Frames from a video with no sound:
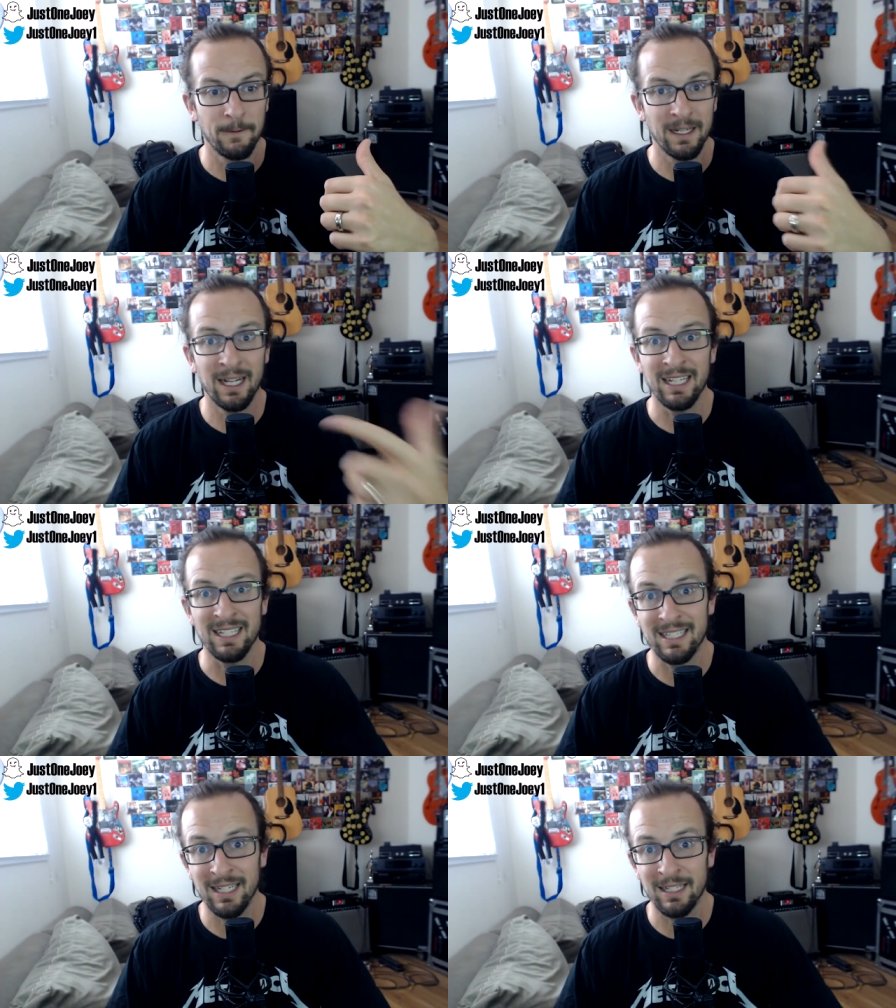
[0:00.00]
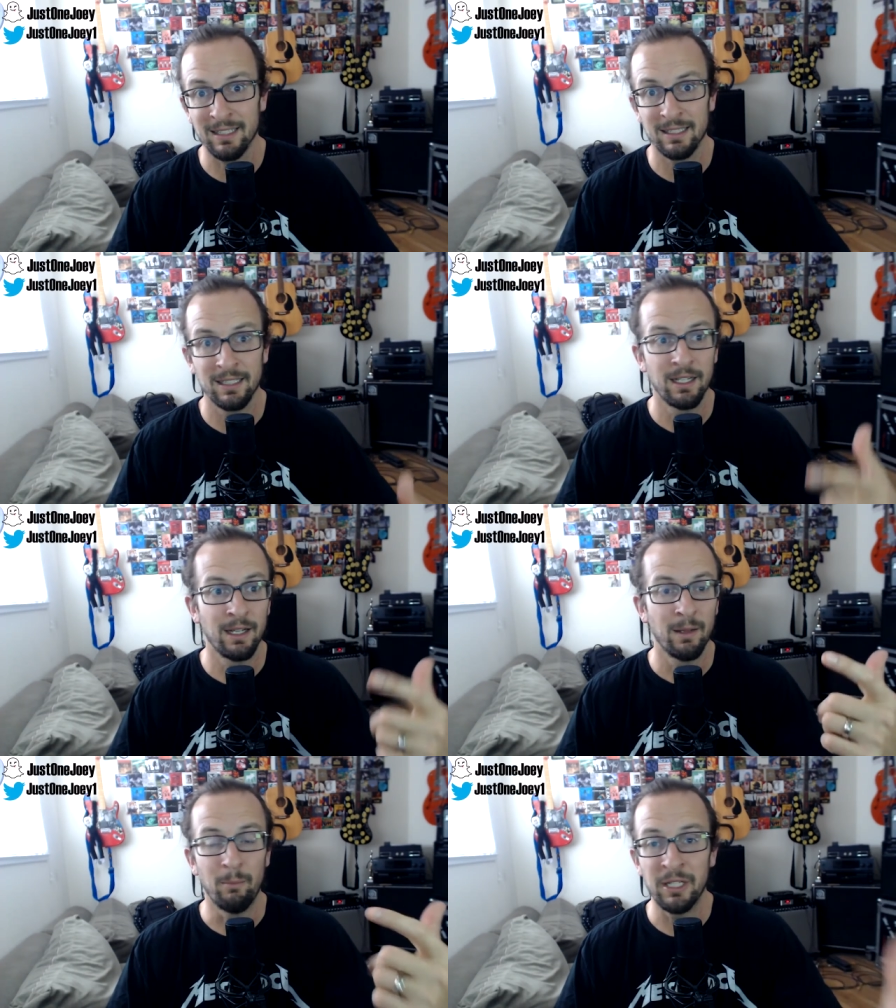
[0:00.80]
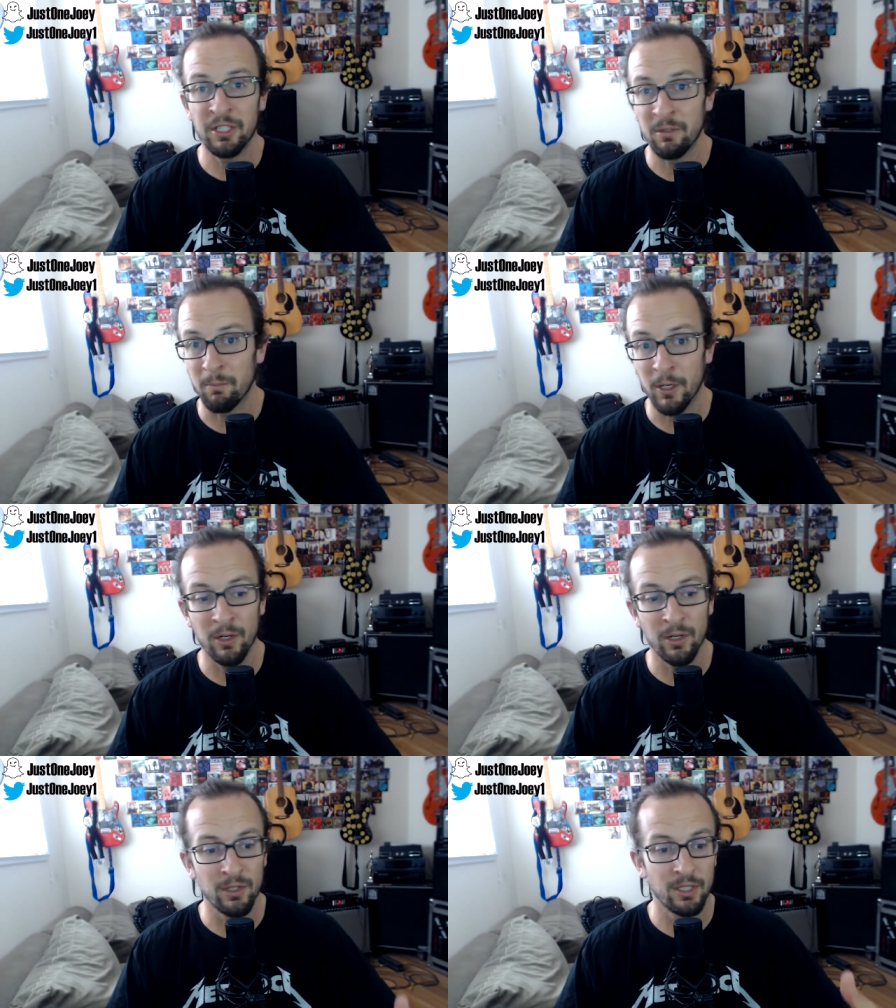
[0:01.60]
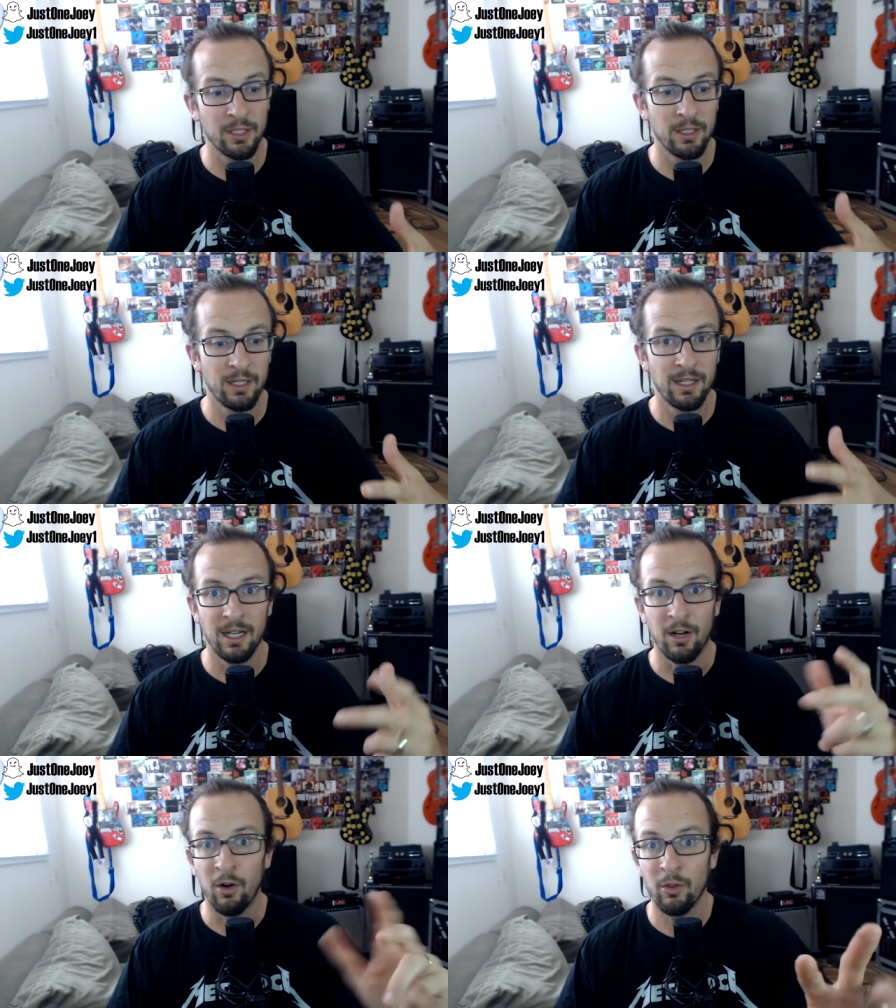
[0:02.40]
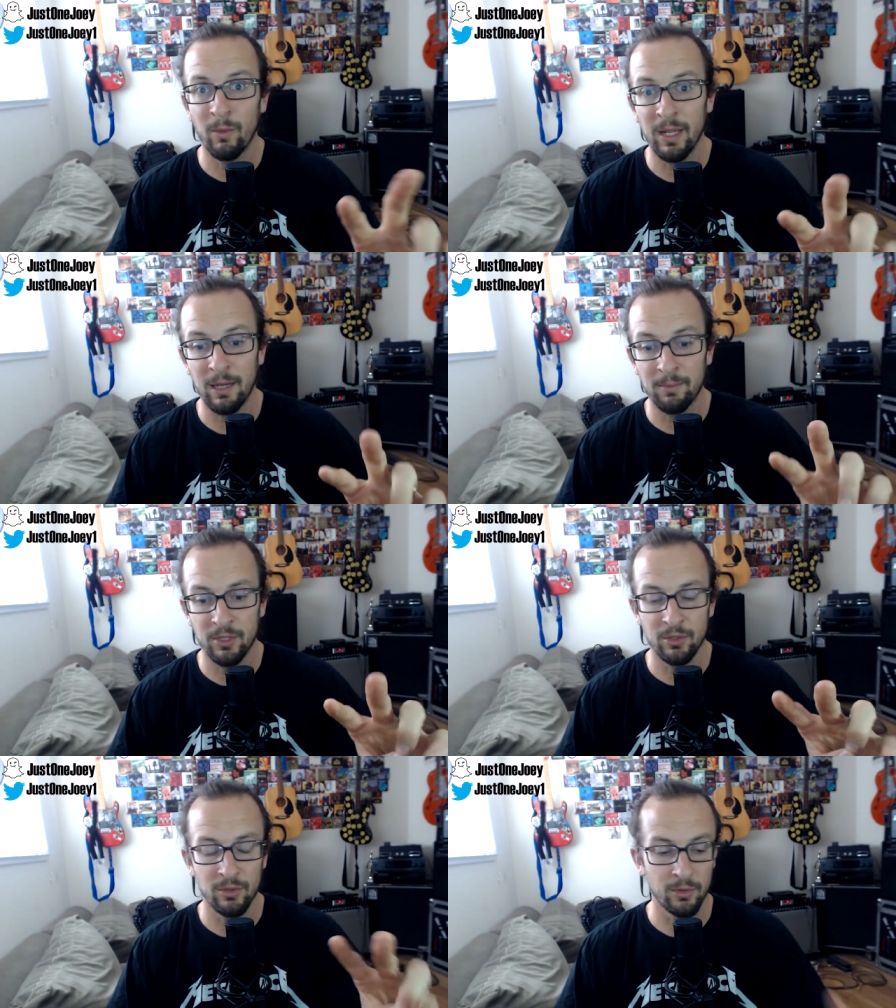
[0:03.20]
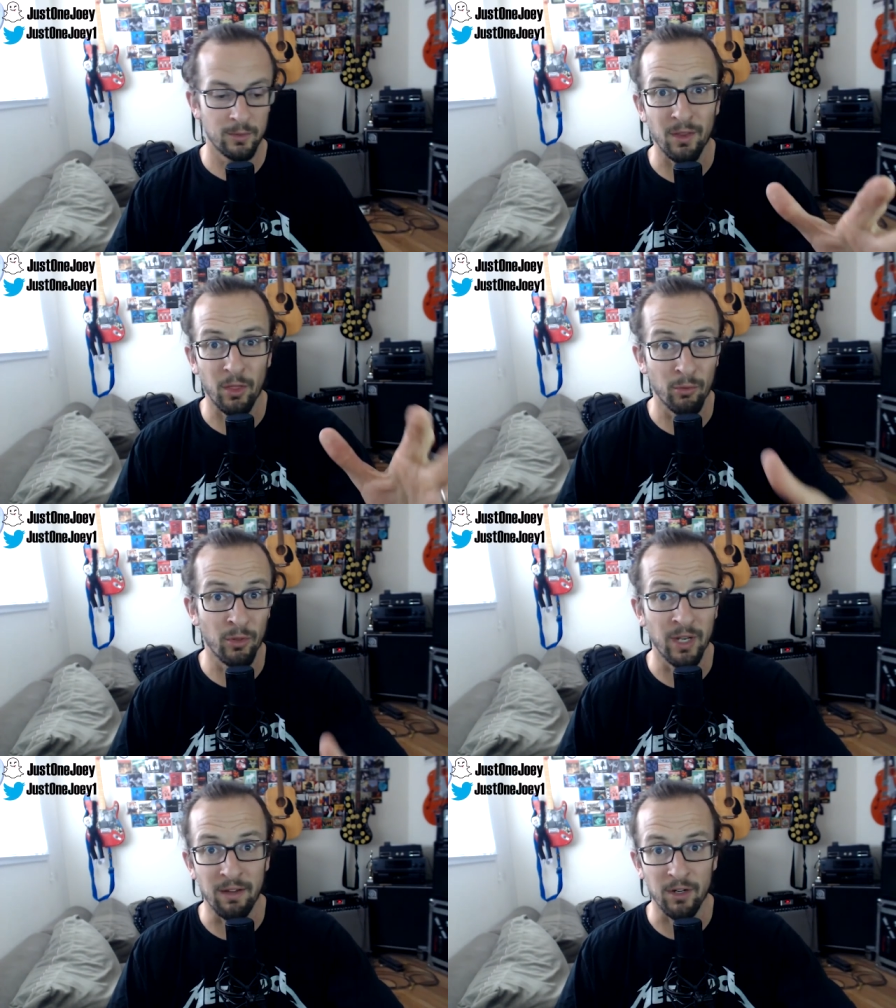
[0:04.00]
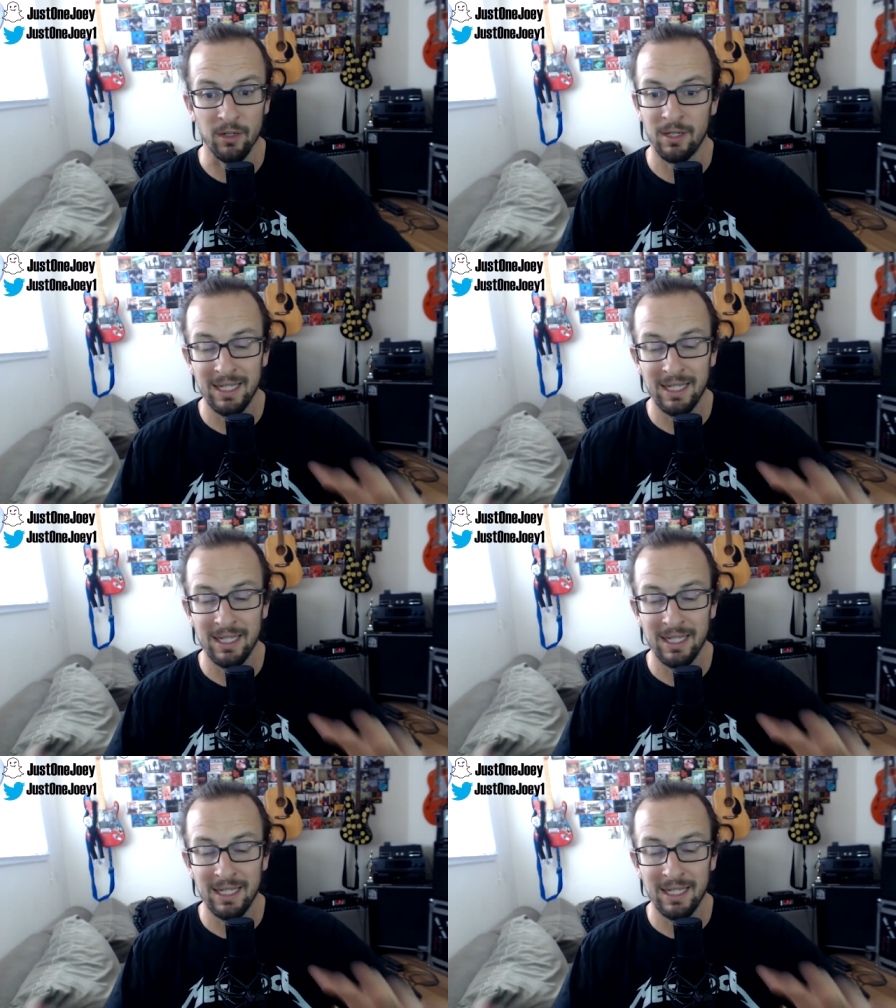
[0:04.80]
Cunning Stunts, Binge and Purge, all the way up to Through the Never.